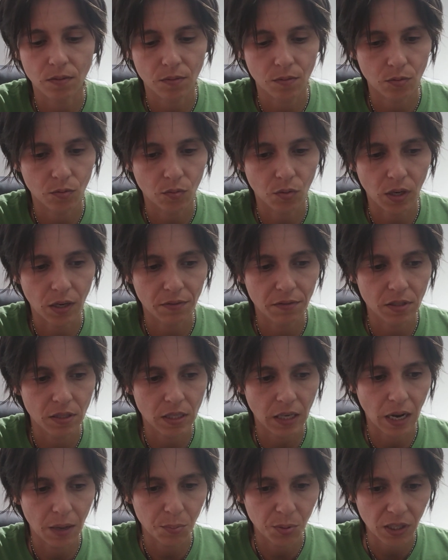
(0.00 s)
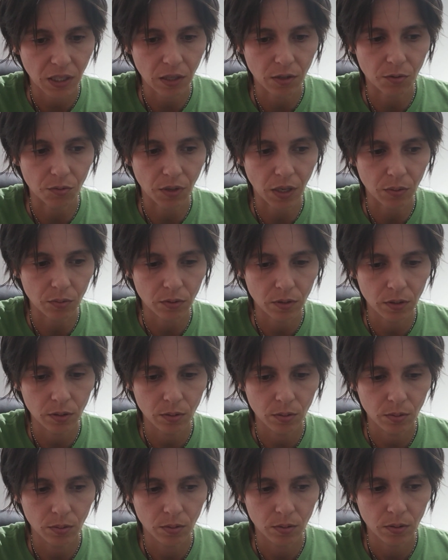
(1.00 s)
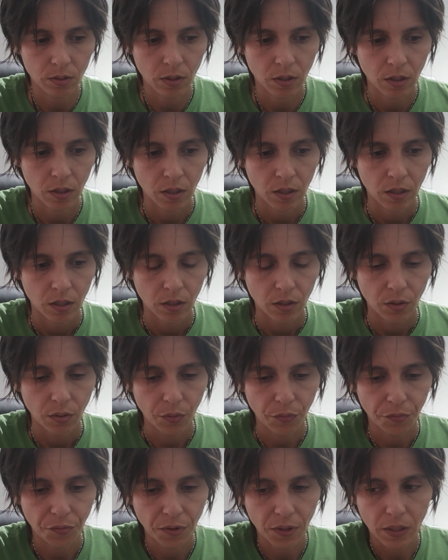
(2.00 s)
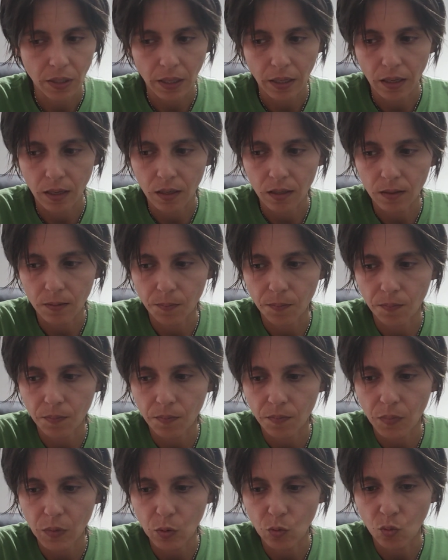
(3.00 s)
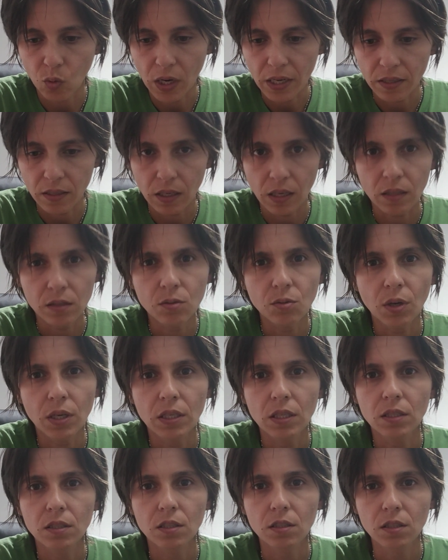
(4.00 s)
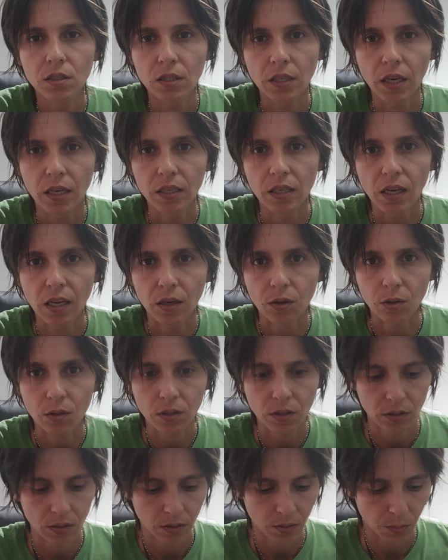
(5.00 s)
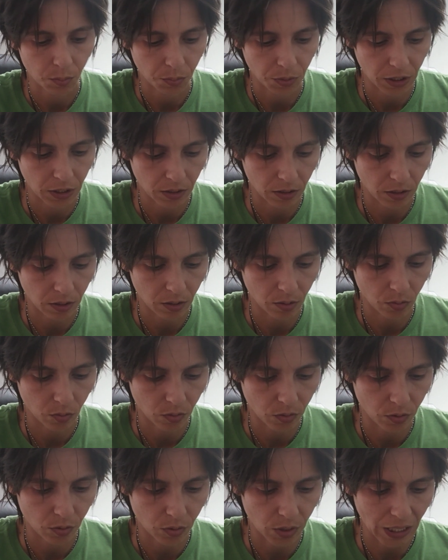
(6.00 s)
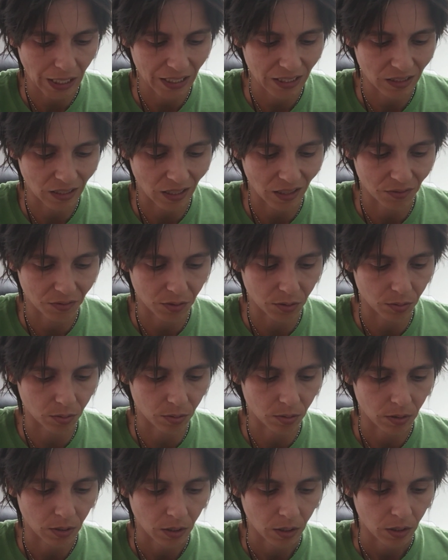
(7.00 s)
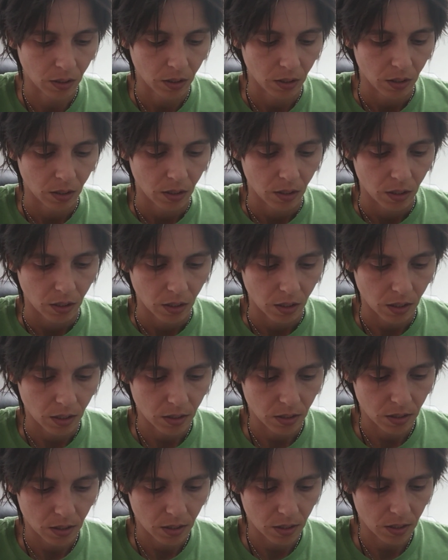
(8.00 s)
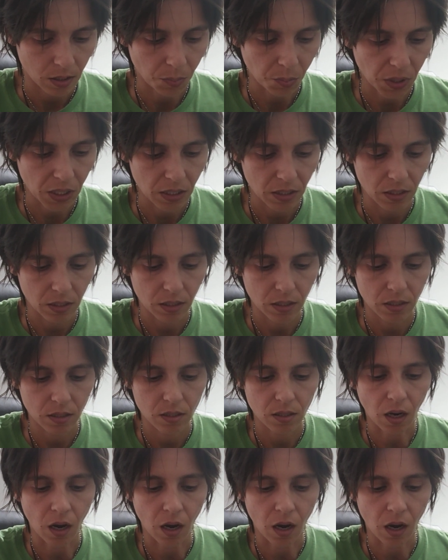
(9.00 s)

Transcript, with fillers: Whatever's happening around you, you feel like why the hell do I need to decide now? But you you kind of have to because somebody is